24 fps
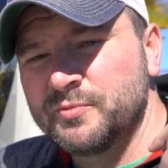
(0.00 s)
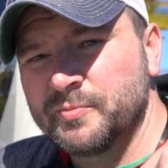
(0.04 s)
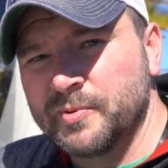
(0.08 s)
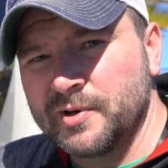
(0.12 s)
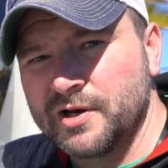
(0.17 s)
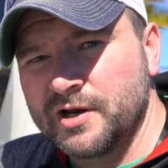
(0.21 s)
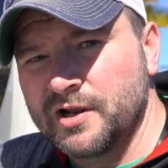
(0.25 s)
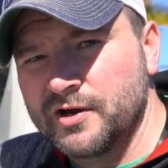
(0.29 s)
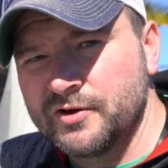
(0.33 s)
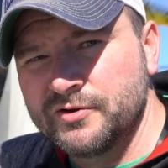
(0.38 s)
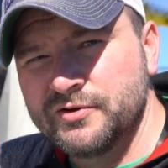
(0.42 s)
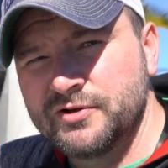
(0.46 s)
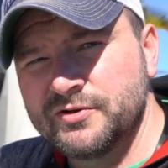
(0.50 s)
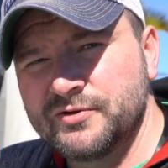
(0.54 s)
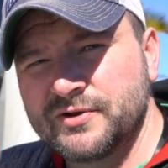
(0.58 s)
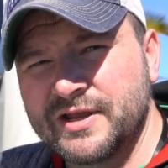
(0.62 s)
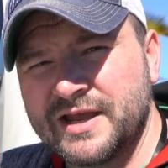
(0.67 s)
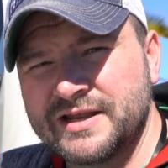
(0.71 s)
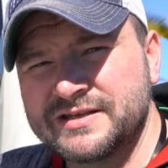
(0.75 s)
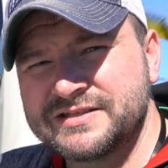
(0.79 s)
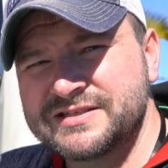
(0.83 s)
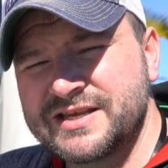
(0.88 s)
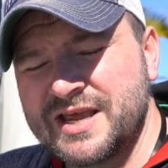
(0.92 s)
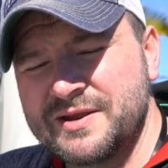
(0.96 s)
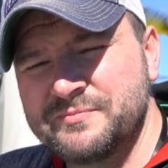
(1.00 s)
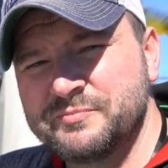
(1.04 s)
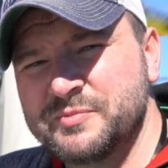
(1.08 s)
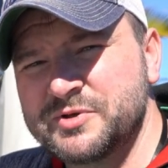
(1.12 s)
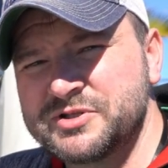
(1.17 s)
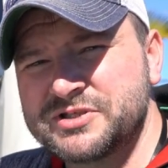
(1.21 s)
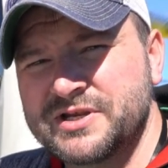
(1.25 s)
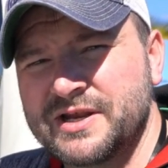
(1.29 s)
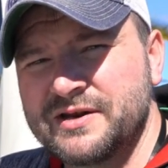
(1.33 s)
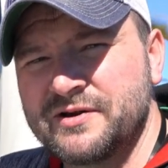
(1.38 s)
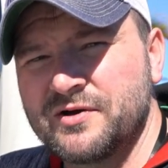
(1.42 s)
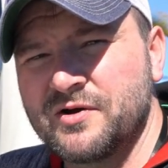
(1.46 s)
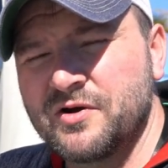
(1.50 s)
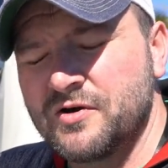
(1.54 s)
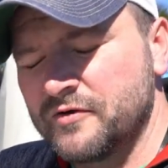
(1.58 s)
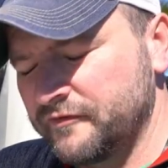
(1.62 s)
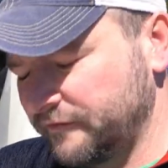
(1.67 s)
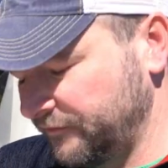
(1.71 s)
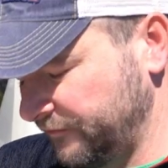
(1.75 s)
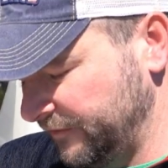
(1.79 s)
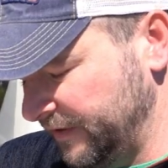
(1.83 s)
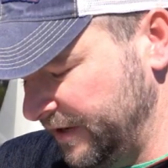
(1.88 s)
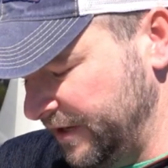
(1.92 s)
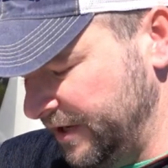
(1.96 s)
below, you get 10%
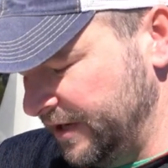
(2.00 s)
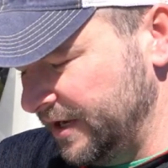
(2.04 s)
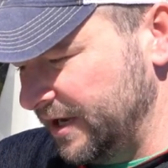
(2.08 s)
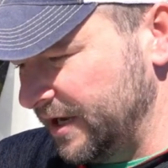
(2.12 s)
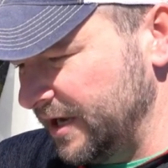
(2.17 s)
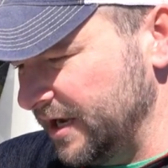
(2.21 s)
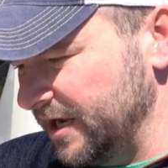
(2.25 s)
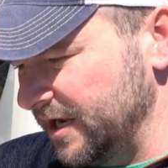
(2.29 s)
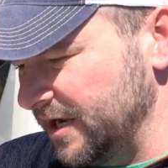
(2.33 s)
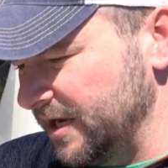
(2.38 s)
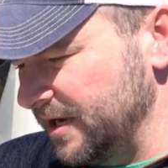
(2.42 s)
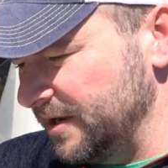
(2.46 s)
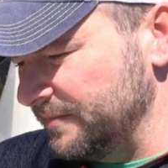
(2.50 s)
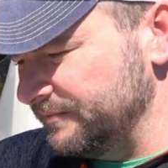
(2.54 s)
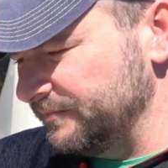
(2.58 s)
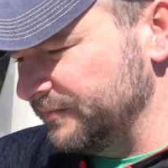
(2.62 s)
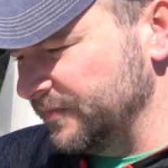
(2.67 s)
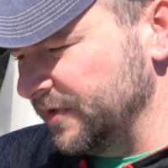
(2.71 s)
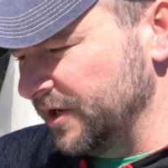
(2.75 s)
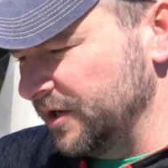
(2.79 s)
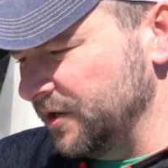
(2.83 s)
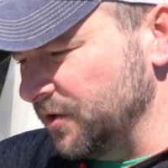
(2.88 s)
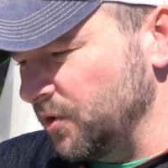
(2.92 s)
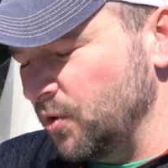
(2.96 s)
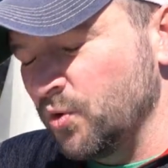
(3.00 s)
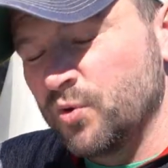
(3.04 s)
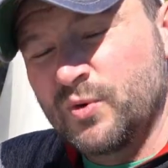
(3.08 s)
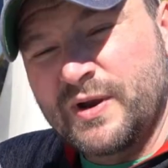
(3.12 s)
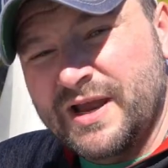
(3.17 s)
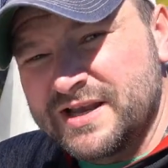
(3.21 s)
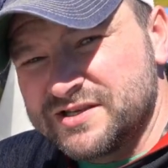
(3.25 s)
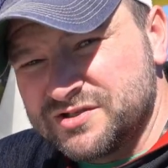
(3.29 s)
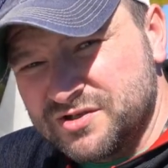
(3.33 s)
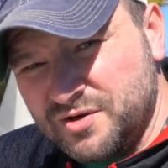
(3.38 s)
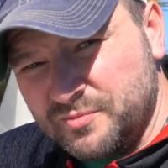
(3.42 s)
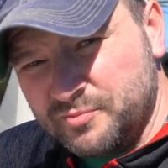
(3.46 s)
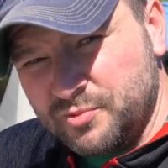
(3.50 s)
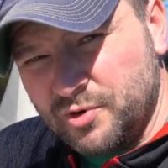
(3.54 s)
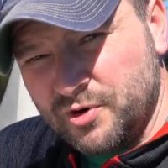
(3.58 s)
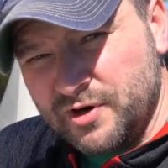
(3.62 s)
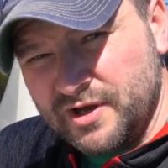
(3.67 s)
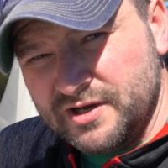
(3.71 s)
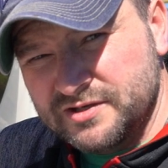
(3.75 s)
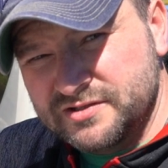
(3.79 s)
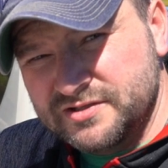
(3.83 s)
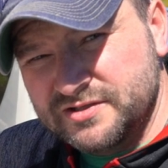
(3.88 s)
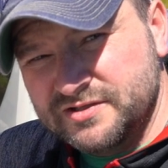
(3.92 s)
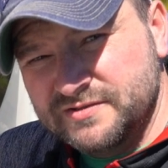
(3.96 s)
off all GasStop
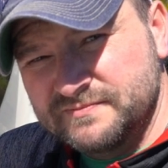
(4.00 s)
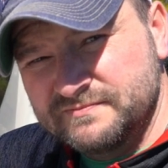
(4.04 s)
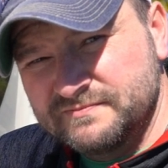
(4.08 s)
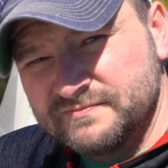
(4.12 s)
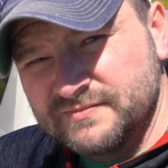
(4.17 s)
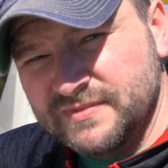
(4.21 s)
products.